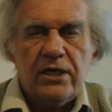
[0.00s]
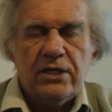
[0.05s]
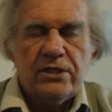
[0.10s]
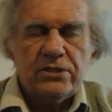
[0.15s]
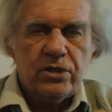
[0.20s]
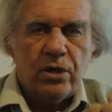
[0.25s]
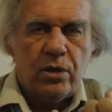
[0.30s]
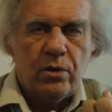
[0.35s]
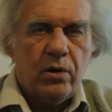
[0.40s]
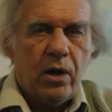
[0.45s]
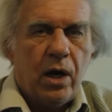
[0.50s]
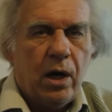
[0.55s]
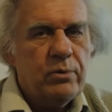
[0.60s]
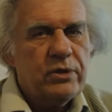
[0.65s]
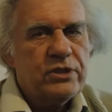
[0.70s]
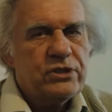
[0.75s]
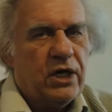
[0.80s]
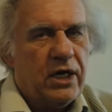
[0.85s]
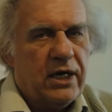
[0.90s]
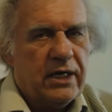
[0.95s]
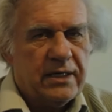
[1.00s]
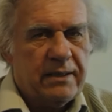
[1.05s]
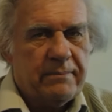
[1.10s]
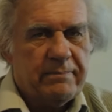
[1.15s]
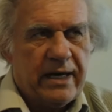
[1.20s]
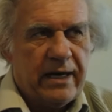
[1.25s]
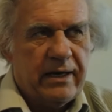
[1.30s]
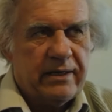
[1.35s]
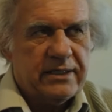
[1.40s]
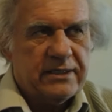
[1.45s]
So all we're talking
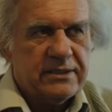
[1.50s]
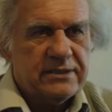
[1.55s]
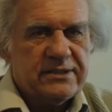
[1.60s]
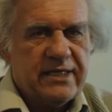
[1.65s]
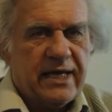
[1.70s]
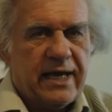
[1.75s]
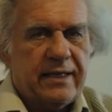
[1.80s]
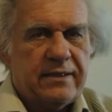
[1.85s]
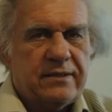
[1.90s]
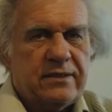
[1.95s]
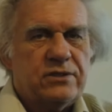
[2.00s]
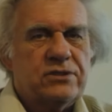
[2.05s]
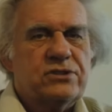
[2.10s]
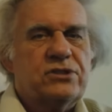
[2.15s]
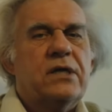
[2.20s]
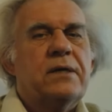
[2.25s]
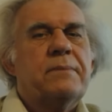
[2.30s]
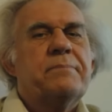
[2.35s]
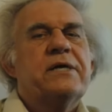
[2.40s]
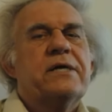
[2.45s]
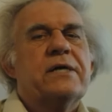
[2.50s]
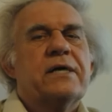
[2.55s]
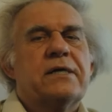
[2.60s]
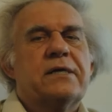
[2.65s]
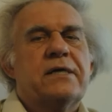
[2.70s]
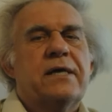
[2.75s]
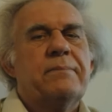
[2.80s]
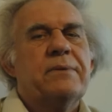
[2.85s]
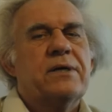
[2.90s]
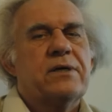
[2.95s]
about is that there's going to be a
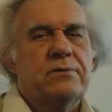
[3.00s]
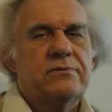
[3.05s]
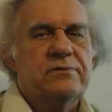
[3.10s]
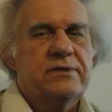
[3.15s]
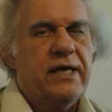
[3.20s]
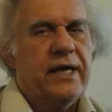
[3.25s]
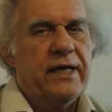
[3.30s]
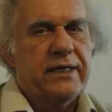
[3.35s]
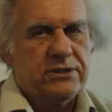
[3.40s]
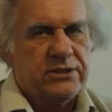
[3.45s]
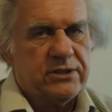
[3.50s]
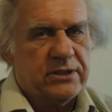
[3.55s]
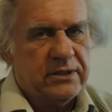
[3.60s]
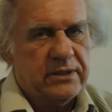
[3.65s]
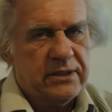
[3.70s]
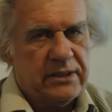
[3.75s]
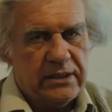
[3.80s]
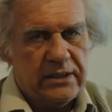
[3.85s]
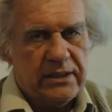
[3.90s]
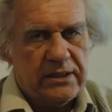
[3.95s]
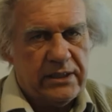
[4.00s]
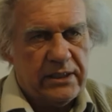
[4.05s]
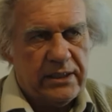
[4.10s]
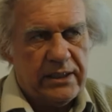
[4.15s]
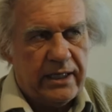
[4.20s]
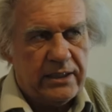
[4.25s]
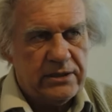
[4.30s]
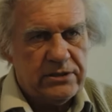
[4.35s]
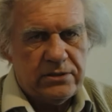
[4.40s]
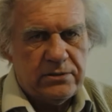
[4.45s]
chemical reaction in the
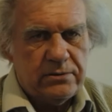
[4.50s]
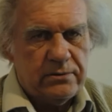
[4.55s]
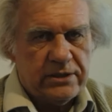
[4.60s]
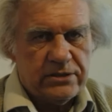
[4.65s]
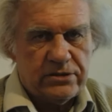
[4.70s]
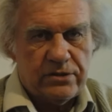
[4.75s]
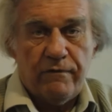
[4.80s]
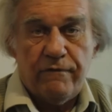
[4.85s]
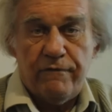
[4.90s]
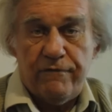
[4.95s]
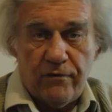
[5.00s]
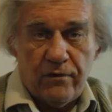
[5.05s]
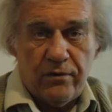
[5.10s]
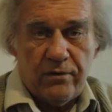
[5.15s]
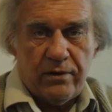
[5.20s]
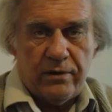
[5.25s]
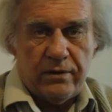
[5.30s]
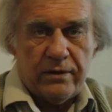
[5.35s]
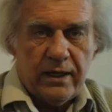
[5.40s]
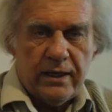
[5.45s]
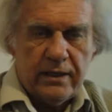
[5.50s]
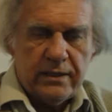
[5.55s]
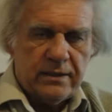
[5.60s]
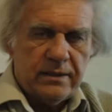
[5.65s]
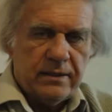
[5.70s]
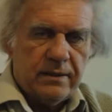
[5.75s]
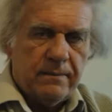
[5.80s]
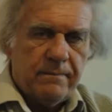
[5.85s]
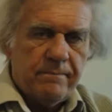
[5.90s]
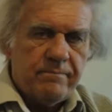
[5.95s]
H2SO4, you
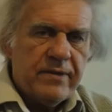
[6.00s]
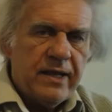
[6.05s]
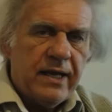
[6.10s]
know,